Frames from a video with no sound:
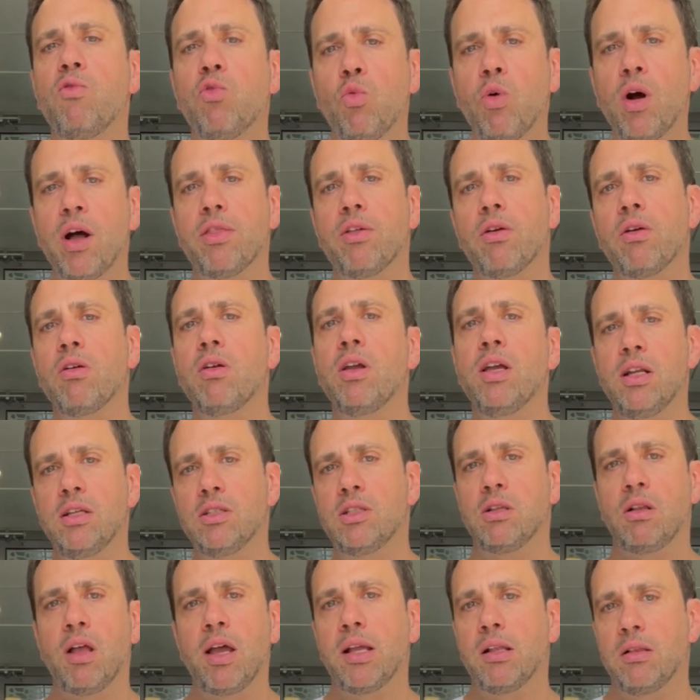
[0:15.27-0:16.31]
whether it
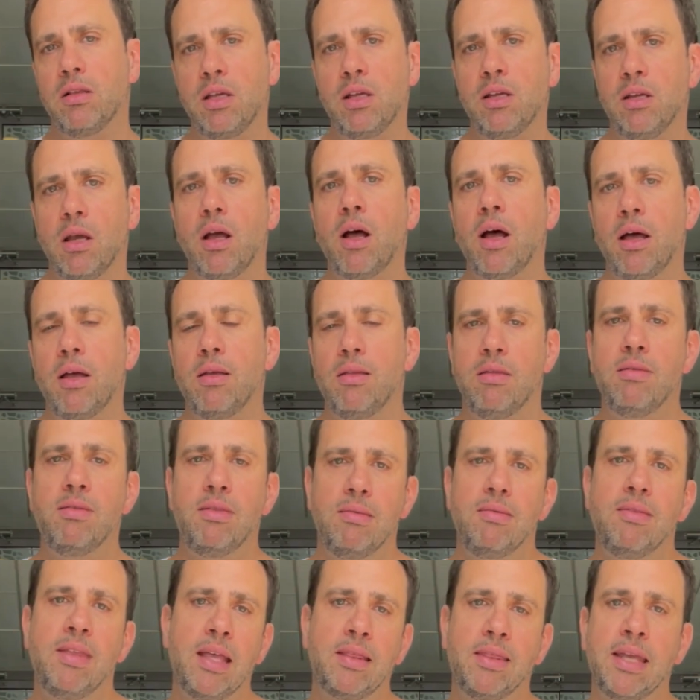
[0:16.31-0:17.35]
is likely
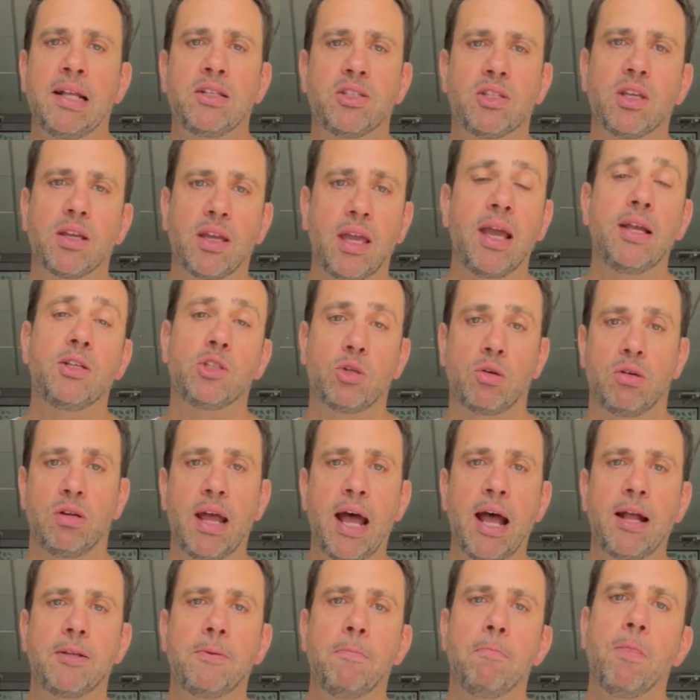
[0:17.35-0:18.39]
that that's the case or
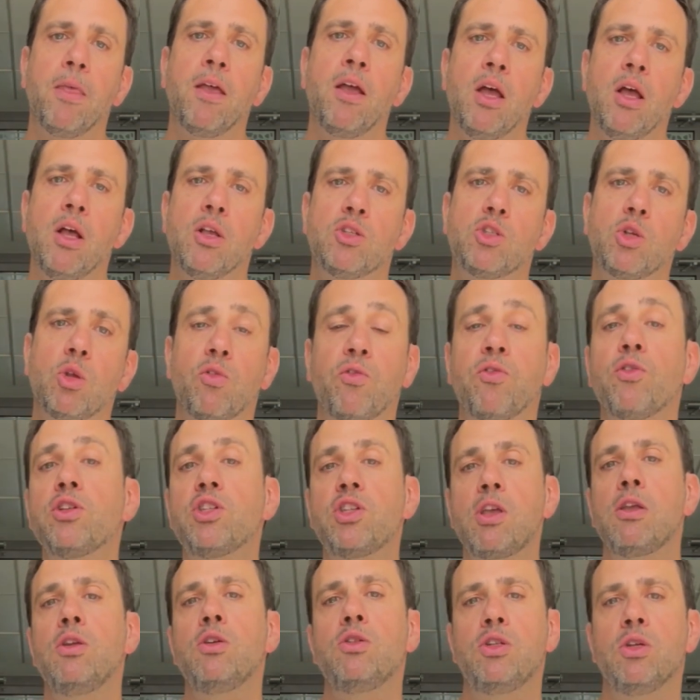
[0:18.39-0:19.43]
not. So the first
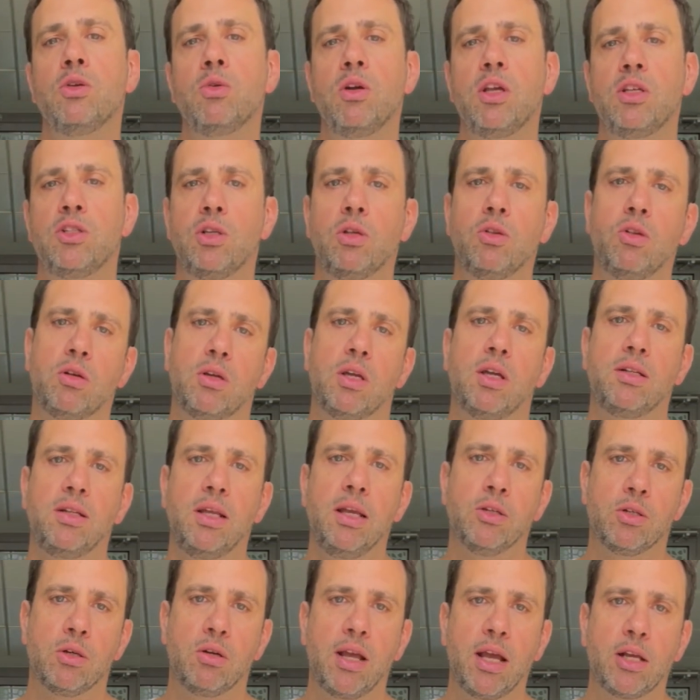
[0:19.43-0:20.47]
thing you do is you look at
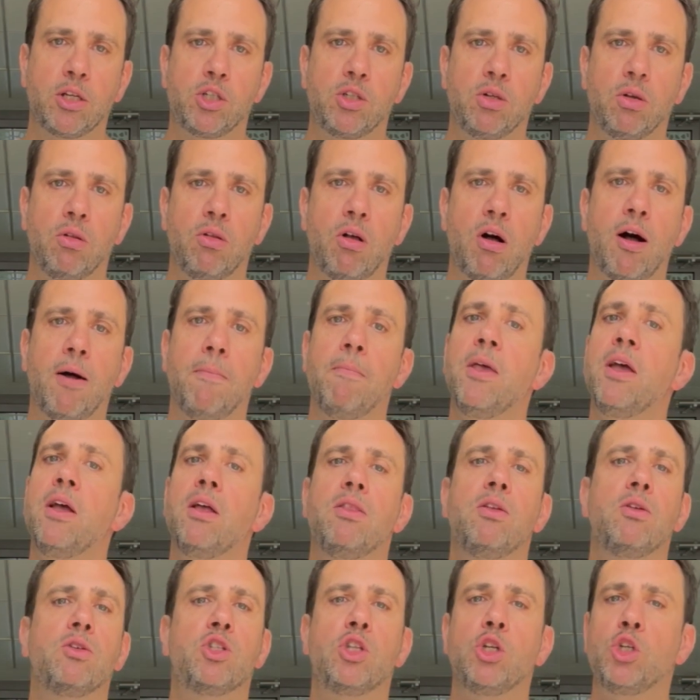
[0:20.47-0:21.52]
international law.
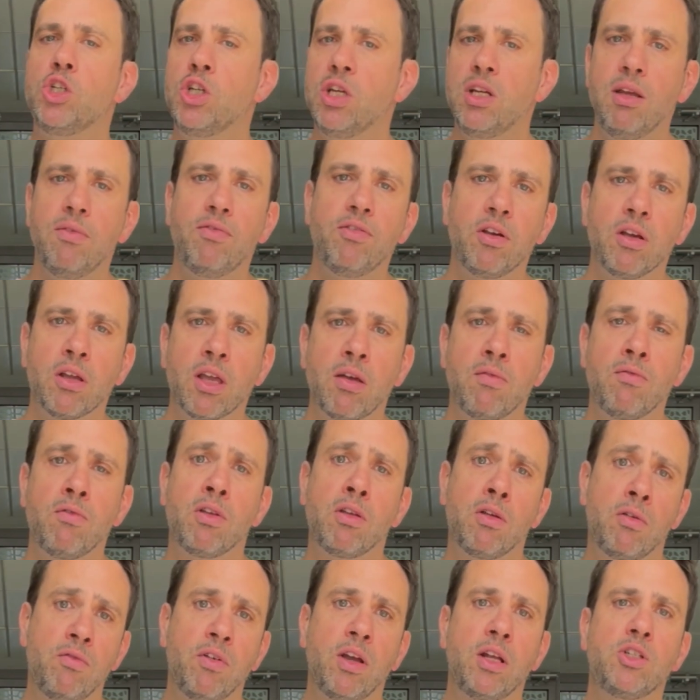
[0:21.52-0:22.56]
There's the Geneva
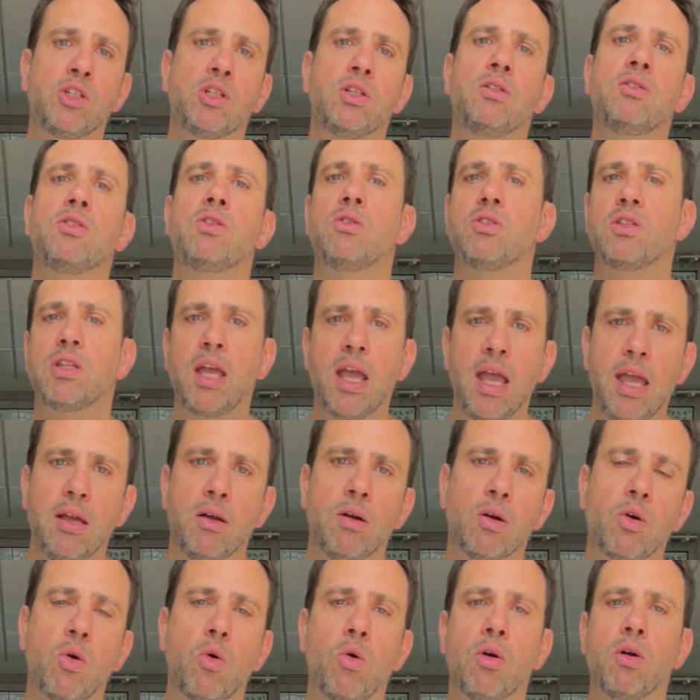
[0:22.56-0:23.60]
Conventions, there's the Hague
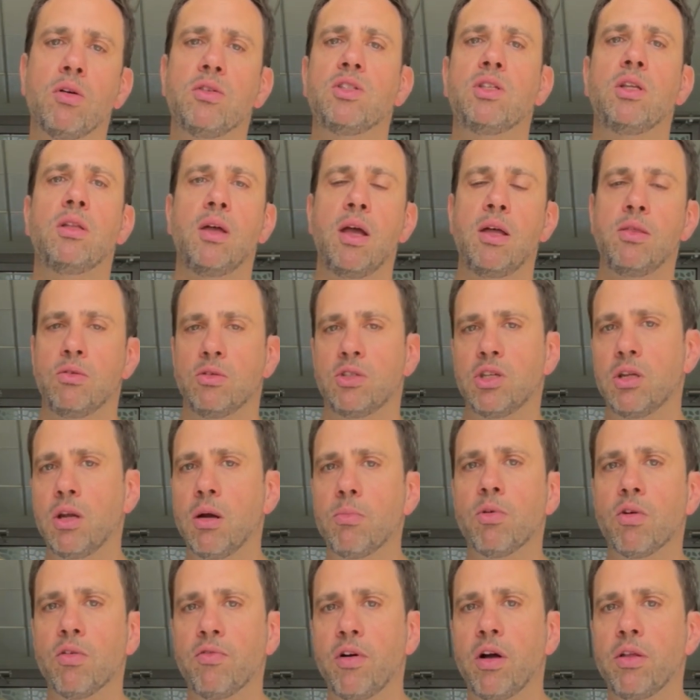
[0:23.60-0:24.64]
Accords, and there's a
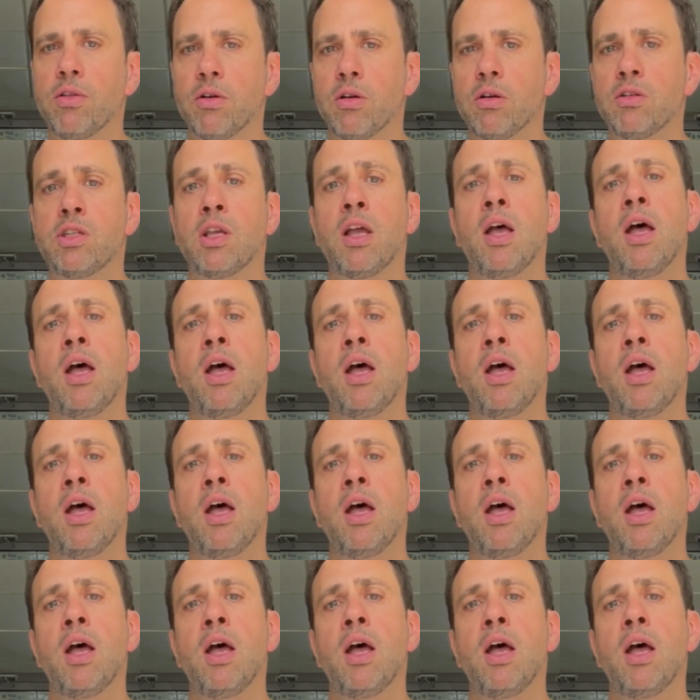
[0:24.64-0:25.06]
number of others